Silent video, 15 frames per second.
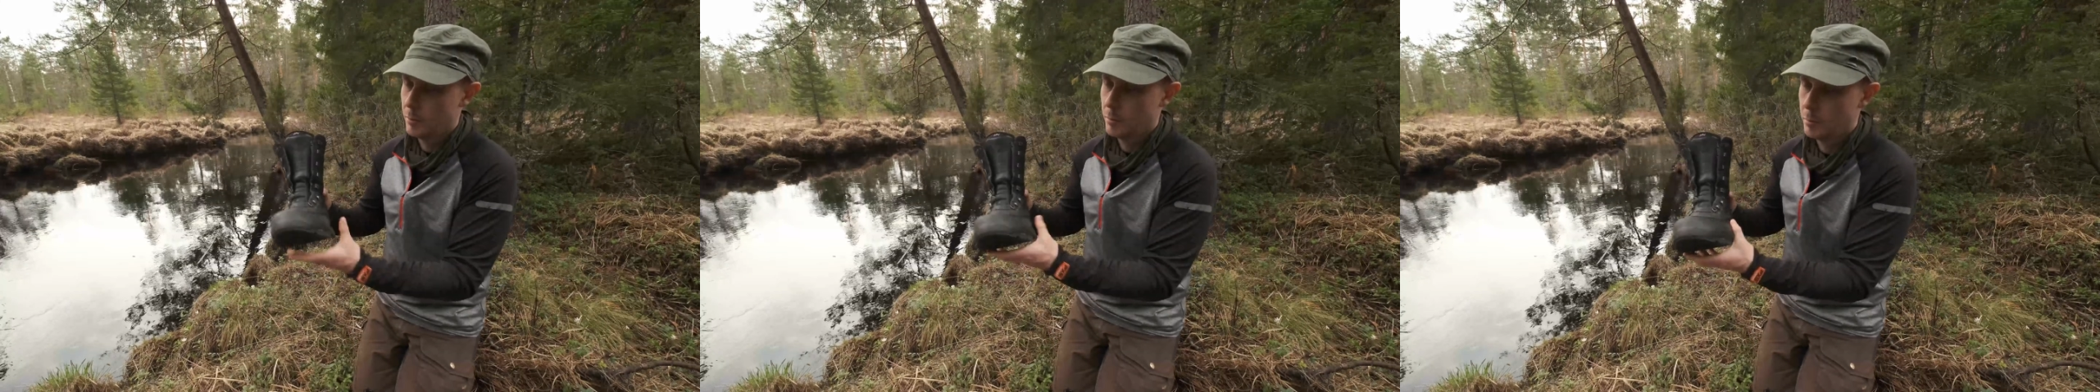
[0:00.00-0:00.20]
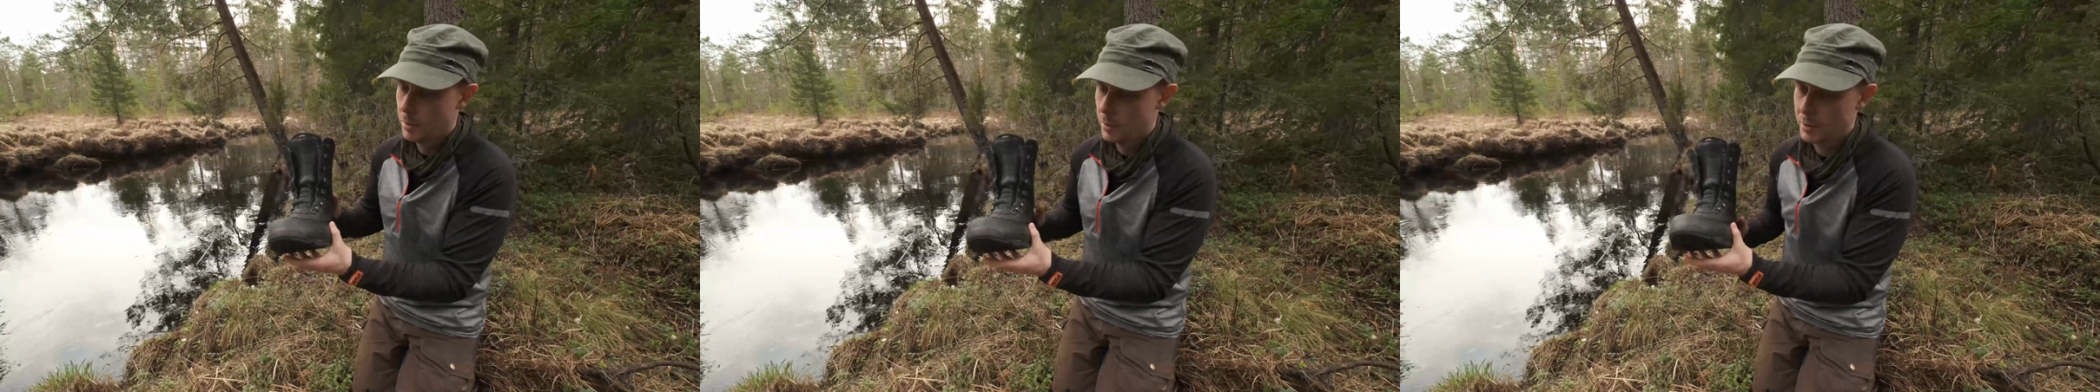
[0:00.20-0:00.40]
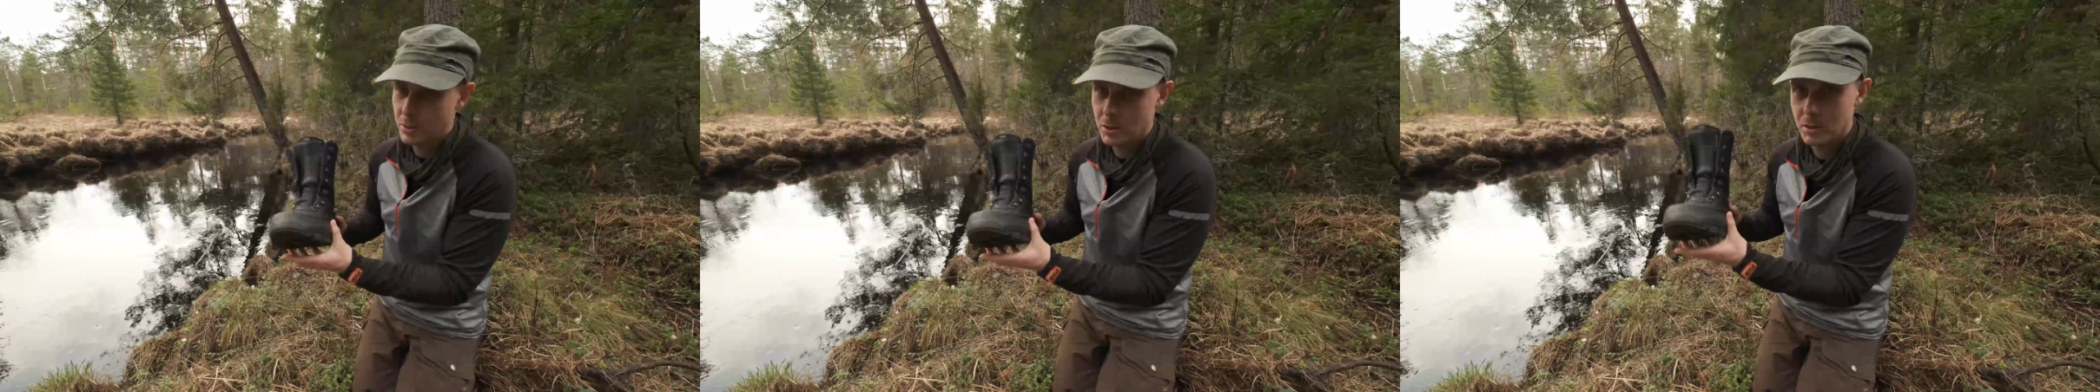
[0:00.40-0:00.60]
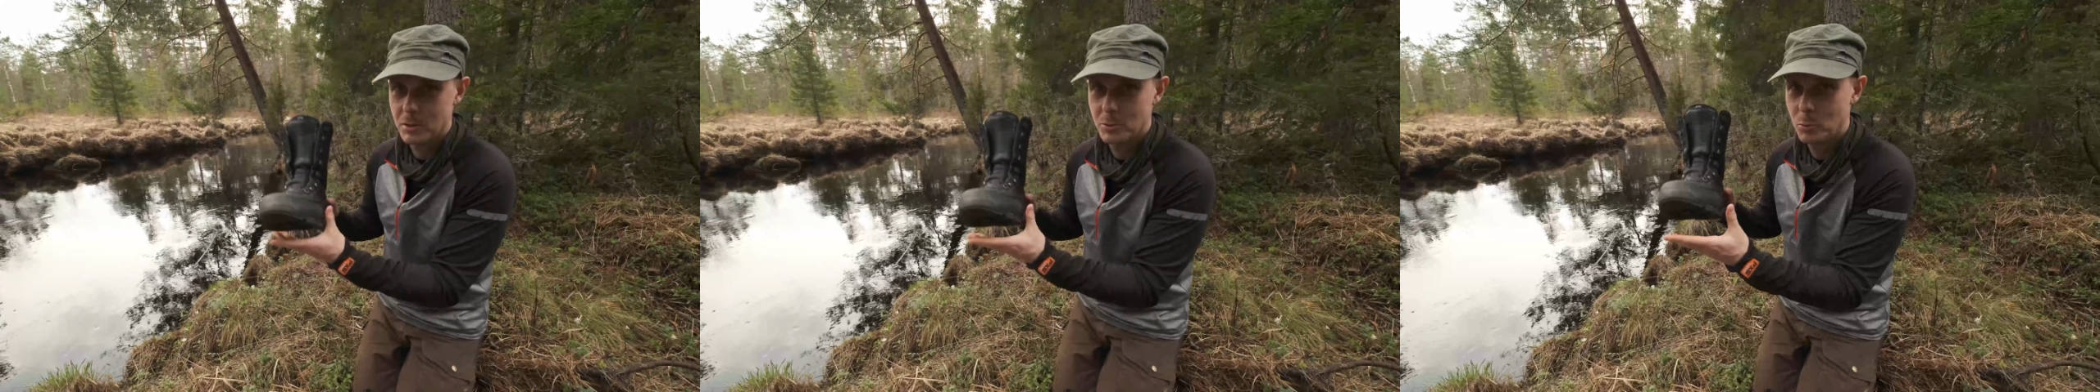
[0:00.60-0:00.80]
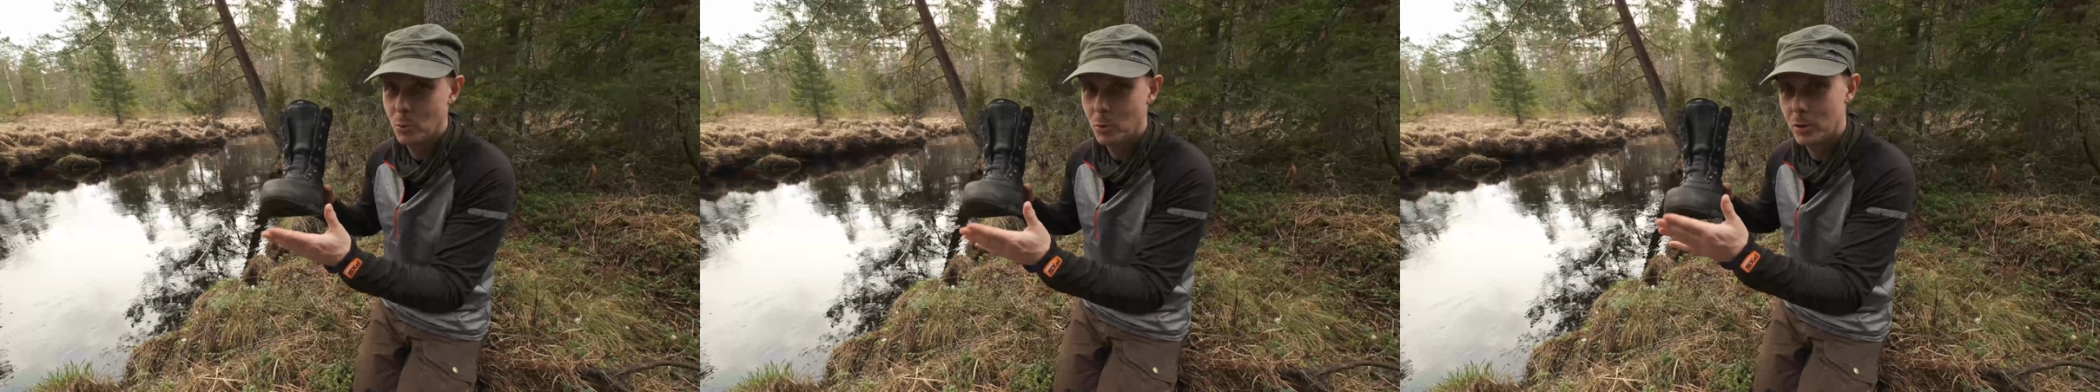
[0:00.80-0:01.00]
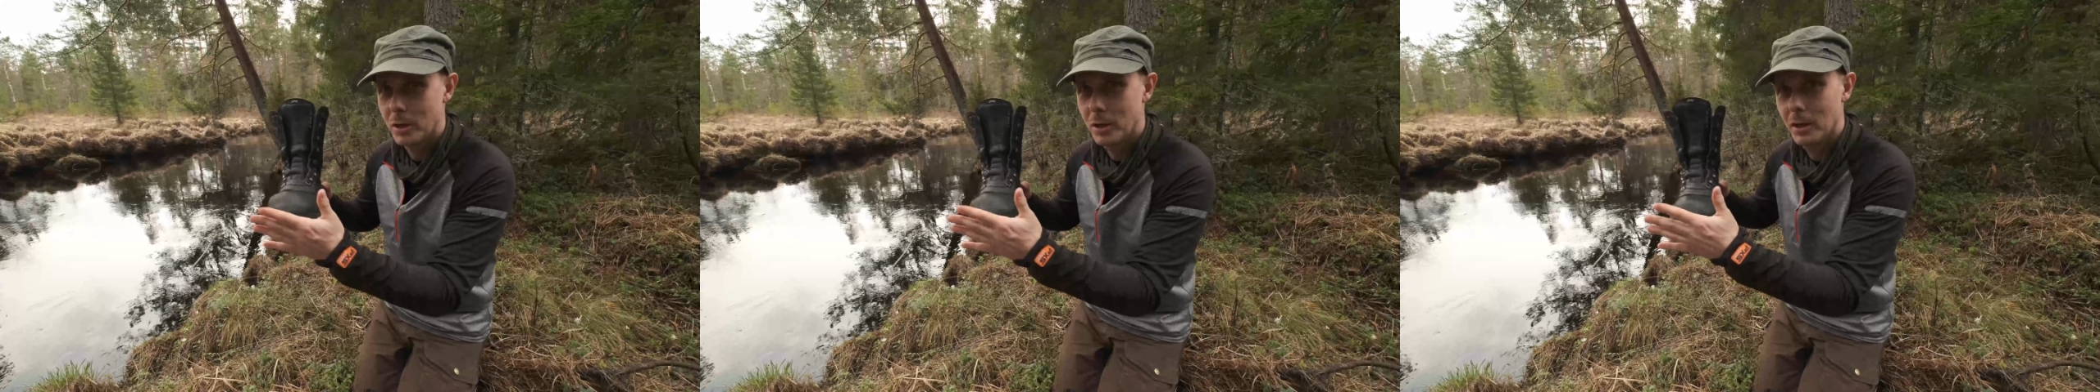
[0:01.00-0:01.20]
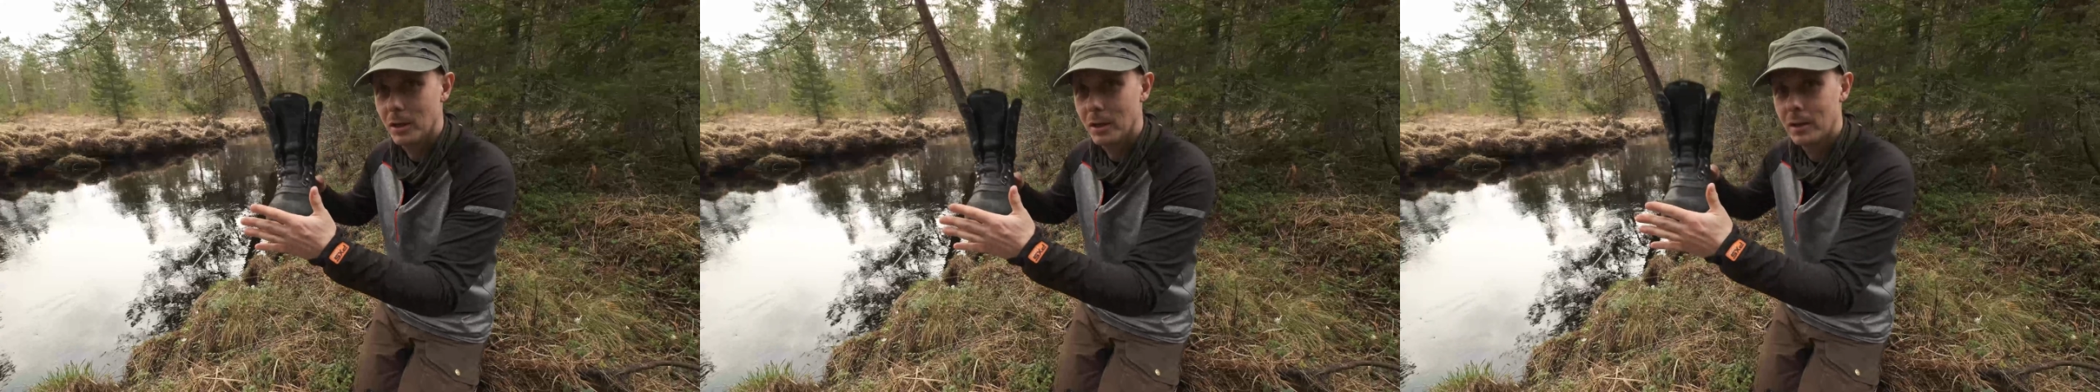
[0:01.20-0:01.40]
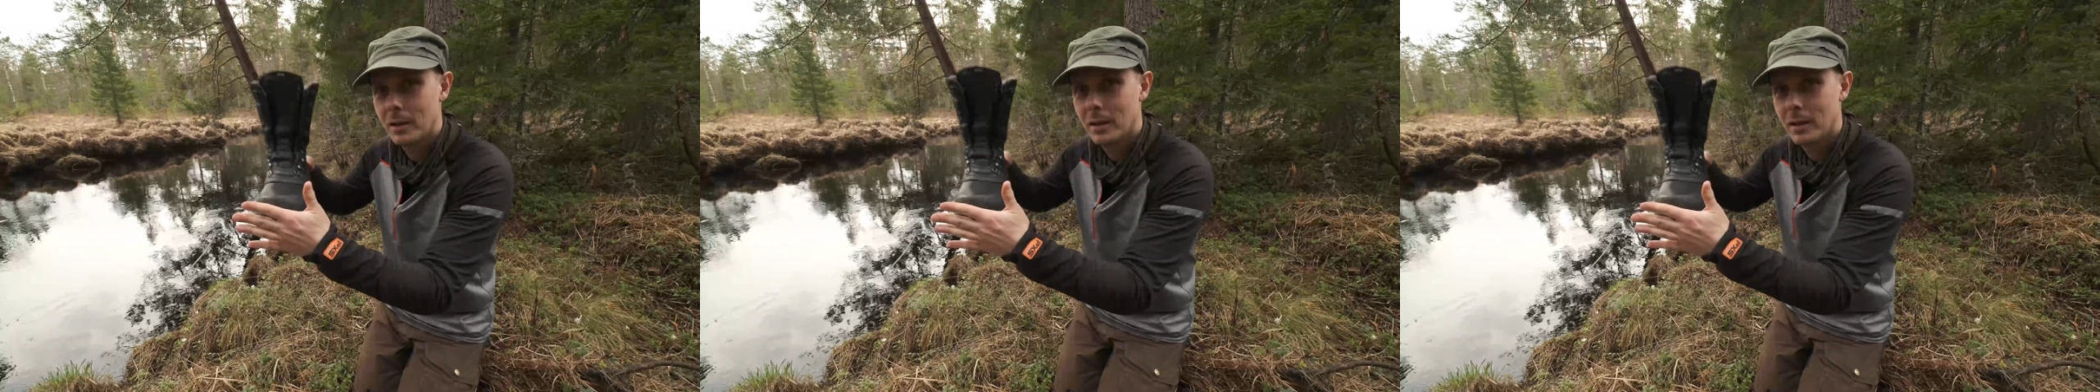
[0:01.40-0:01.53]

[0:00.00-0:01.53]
by just walking.